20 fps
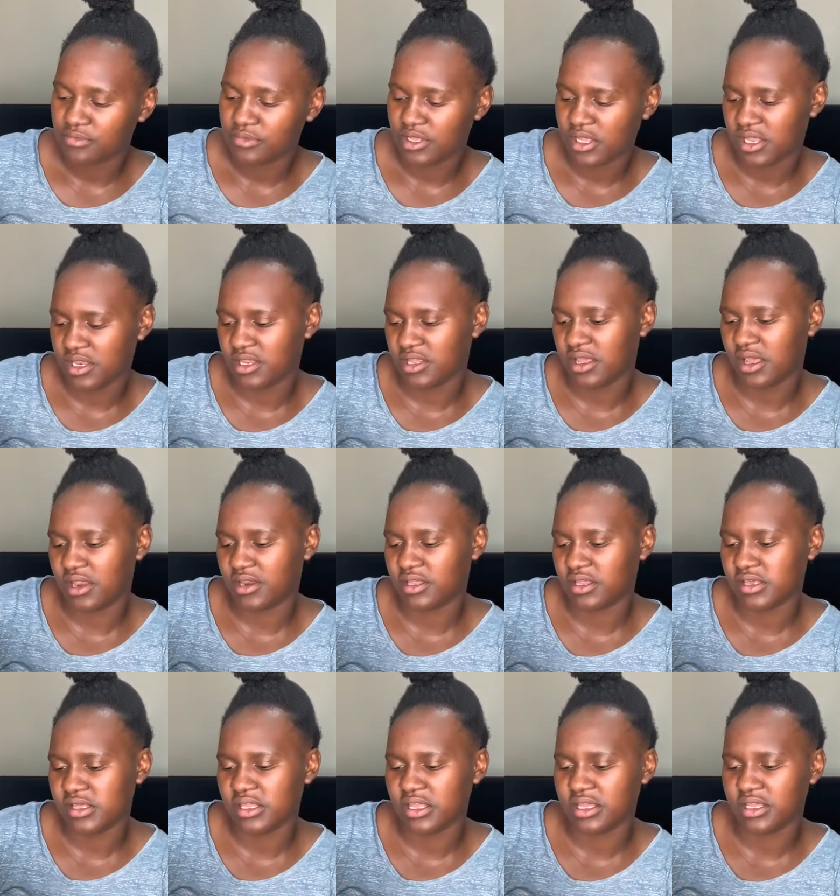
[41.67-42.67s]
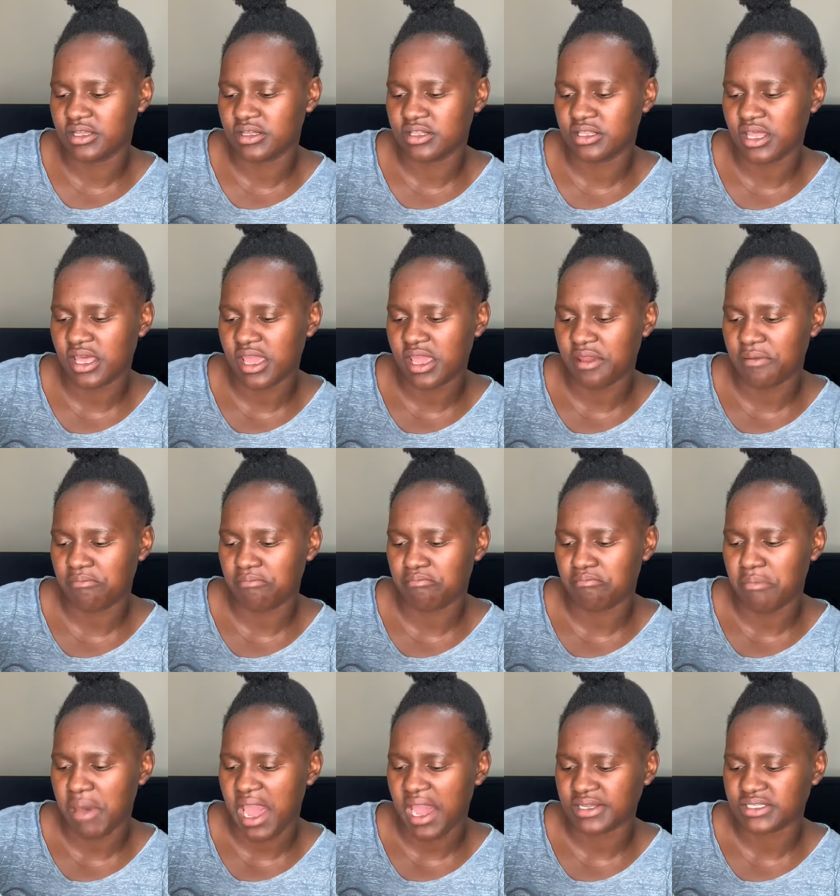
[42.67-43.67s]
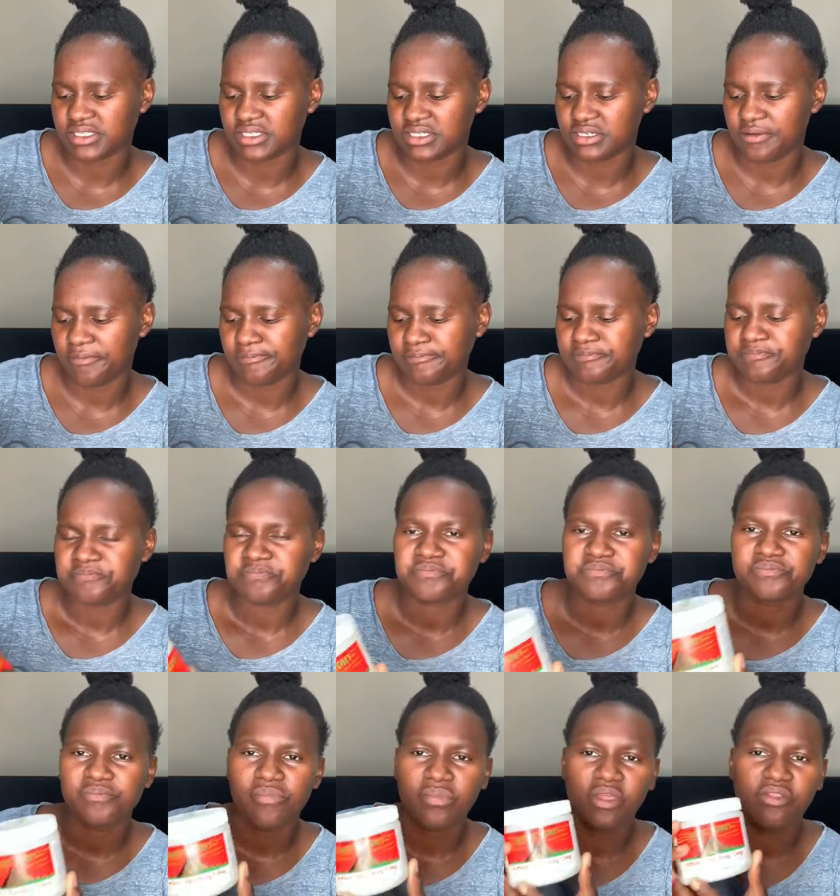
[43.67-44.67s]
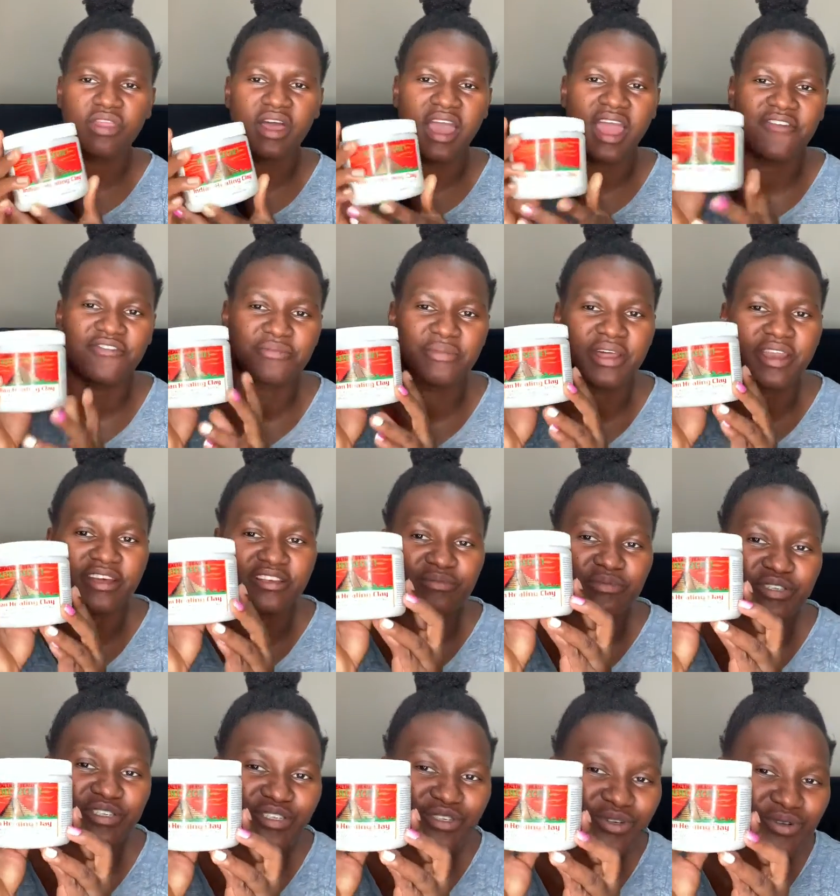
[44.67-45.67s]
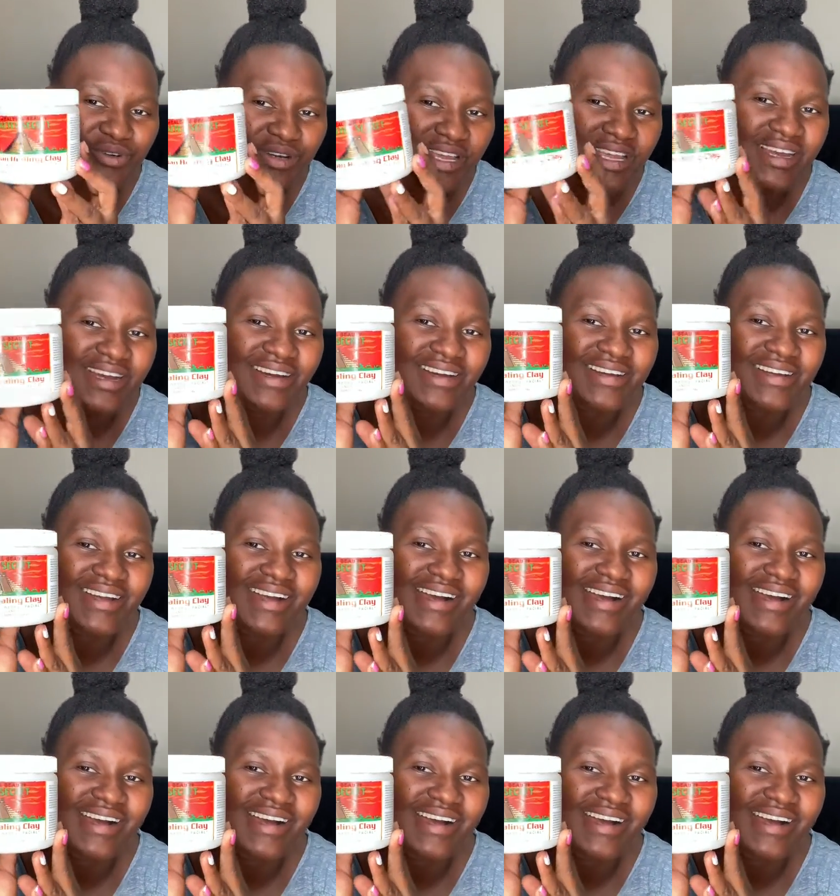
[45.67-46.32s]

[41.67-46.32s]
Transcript: Indian healing clay mask that everybody has been doing